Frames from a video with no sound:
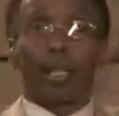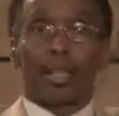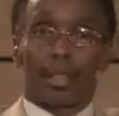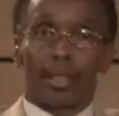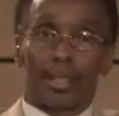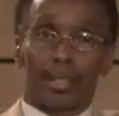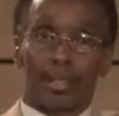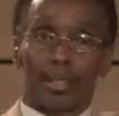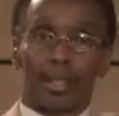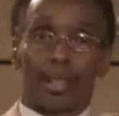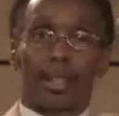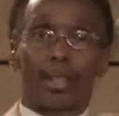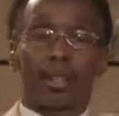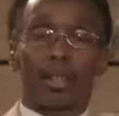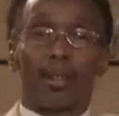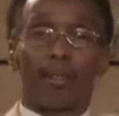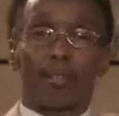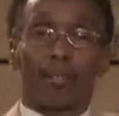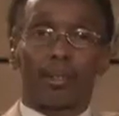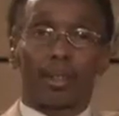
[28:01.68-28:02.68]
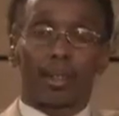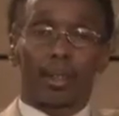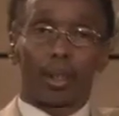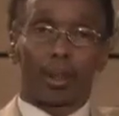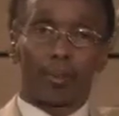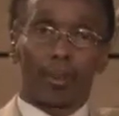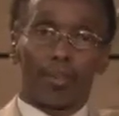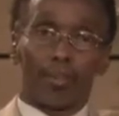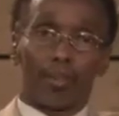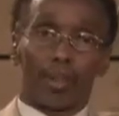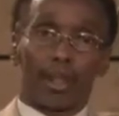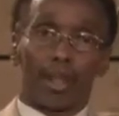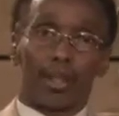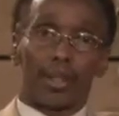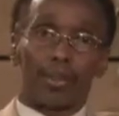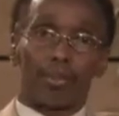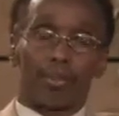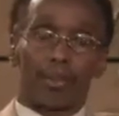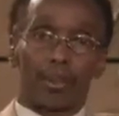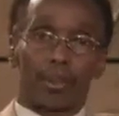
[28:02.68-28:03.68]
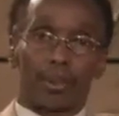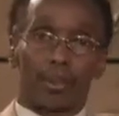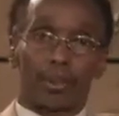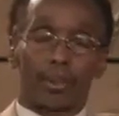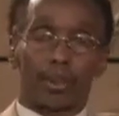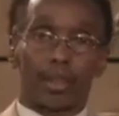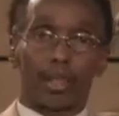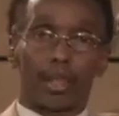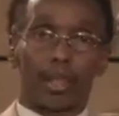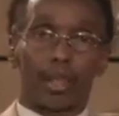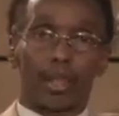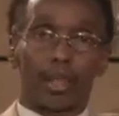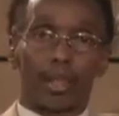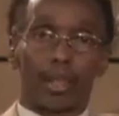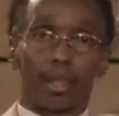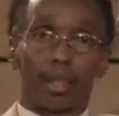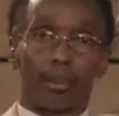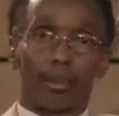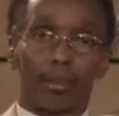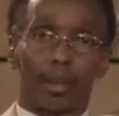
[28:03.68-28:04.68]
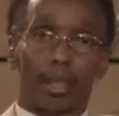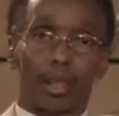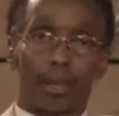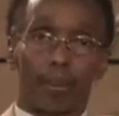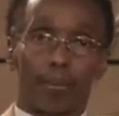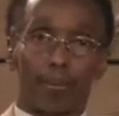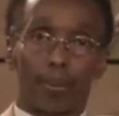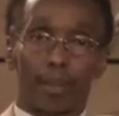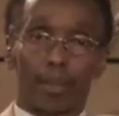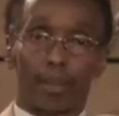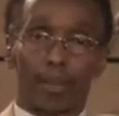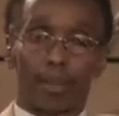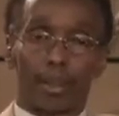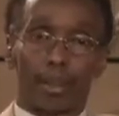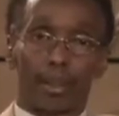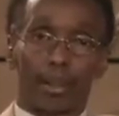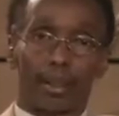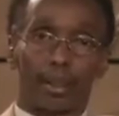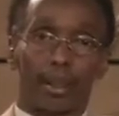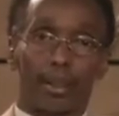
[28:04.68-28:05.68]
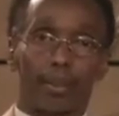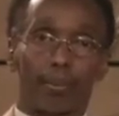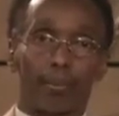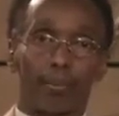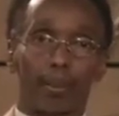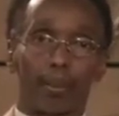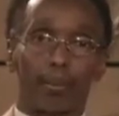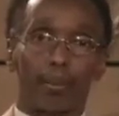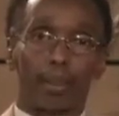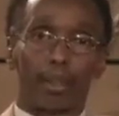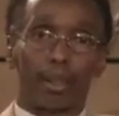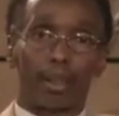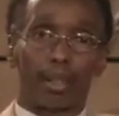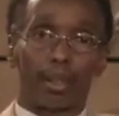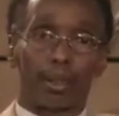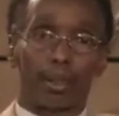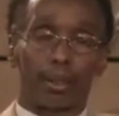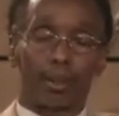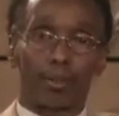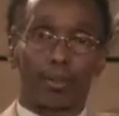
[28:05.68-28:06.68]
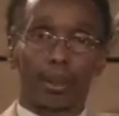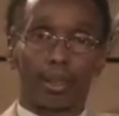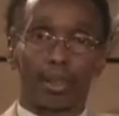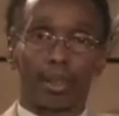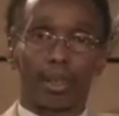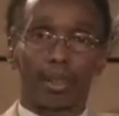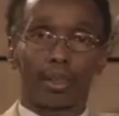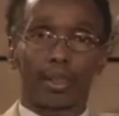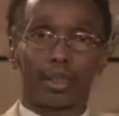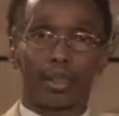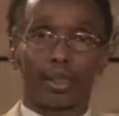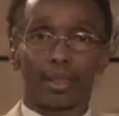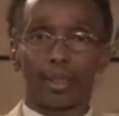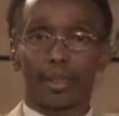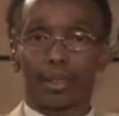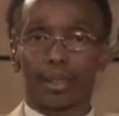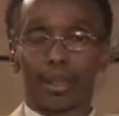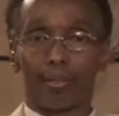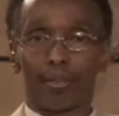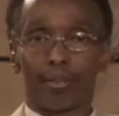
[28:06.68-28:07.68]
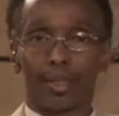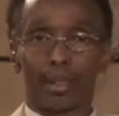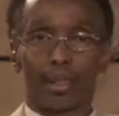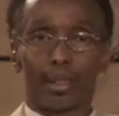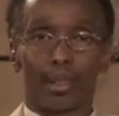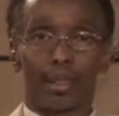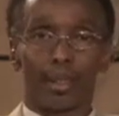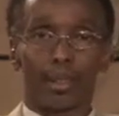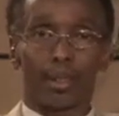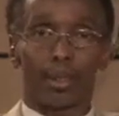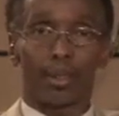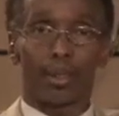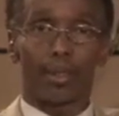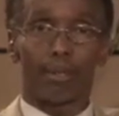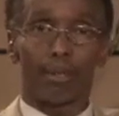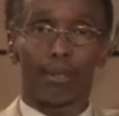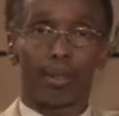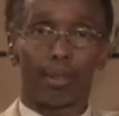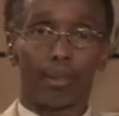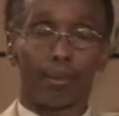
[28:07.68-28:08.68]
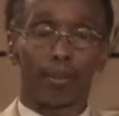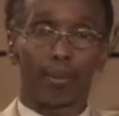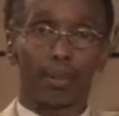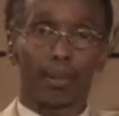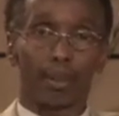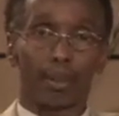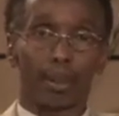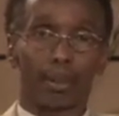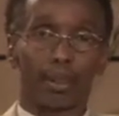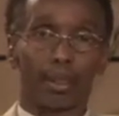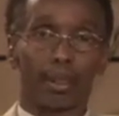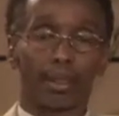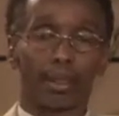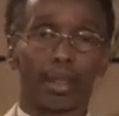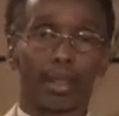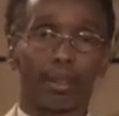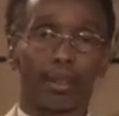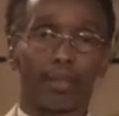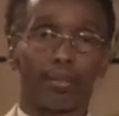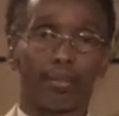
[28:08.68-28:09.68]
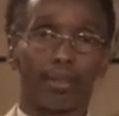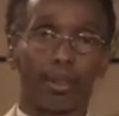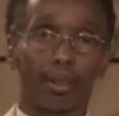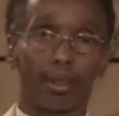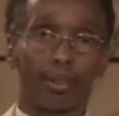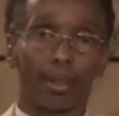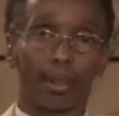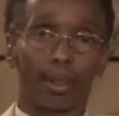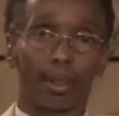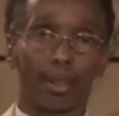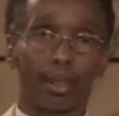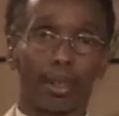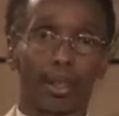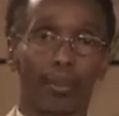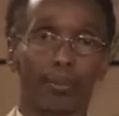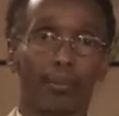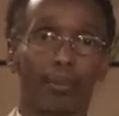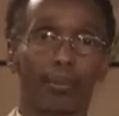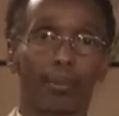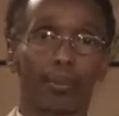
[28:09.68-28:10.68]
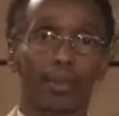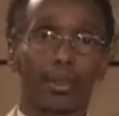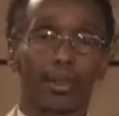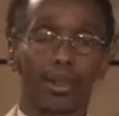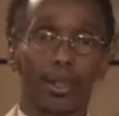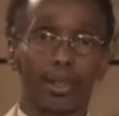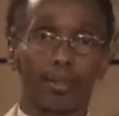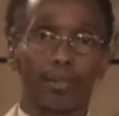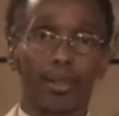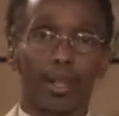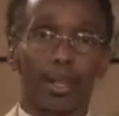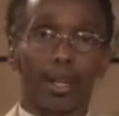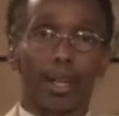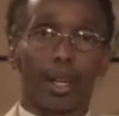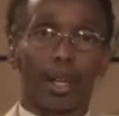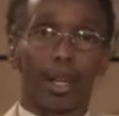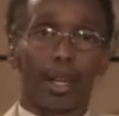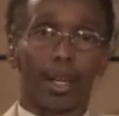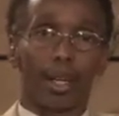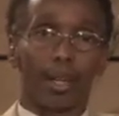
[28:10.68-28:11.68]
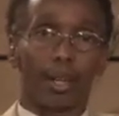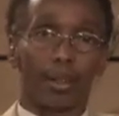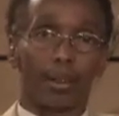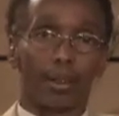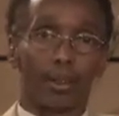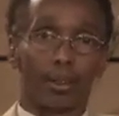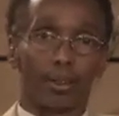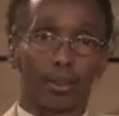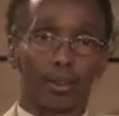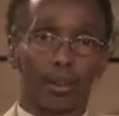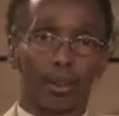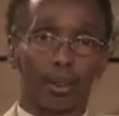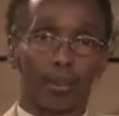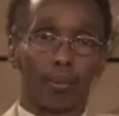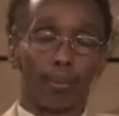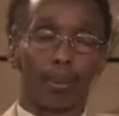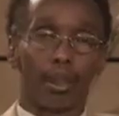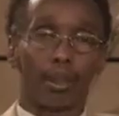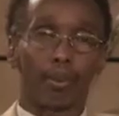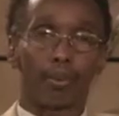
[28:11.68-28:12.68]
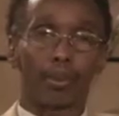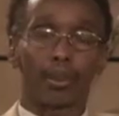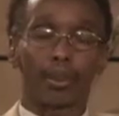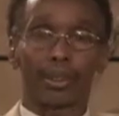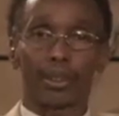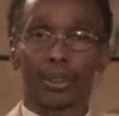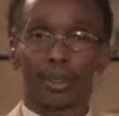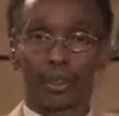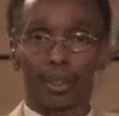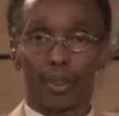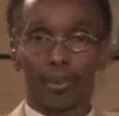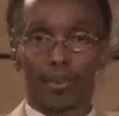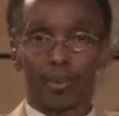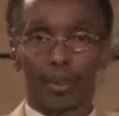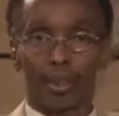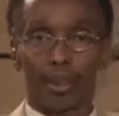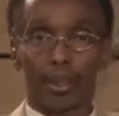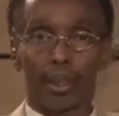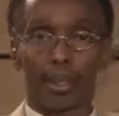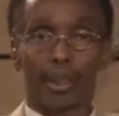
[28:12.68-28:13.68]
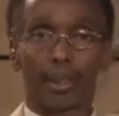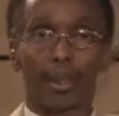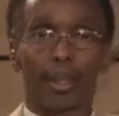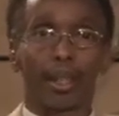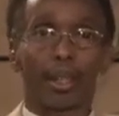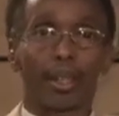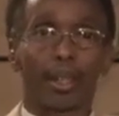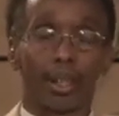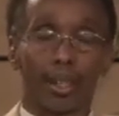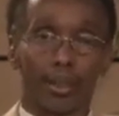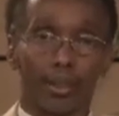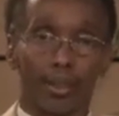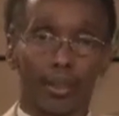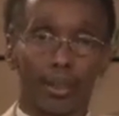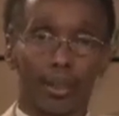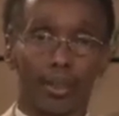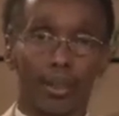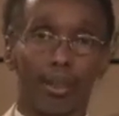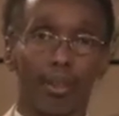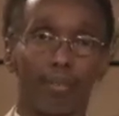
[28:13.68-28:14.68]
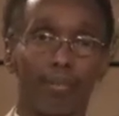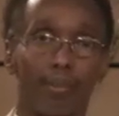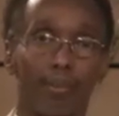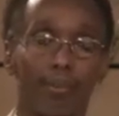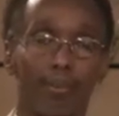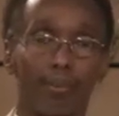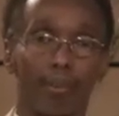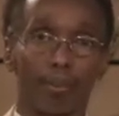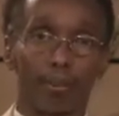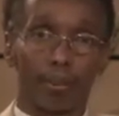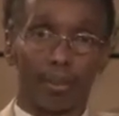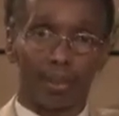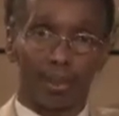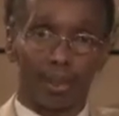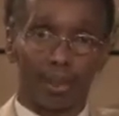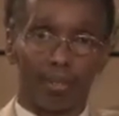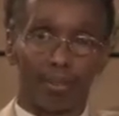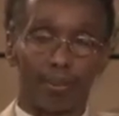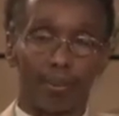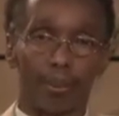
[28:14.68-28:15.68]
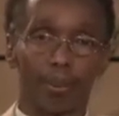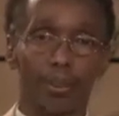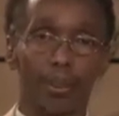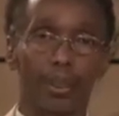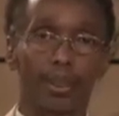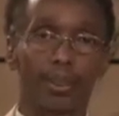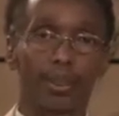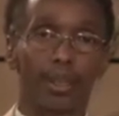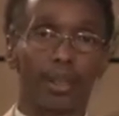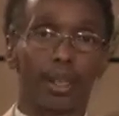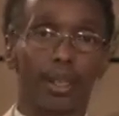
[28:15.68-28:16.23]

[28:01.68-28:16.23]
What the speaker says: This is the end of Global Village for today. We had both great people, Tom McNulty, Staff Sergeant of the Brooks and County of Newell Chief, and also Barry Morshiro, the Councillor of City of Brooks.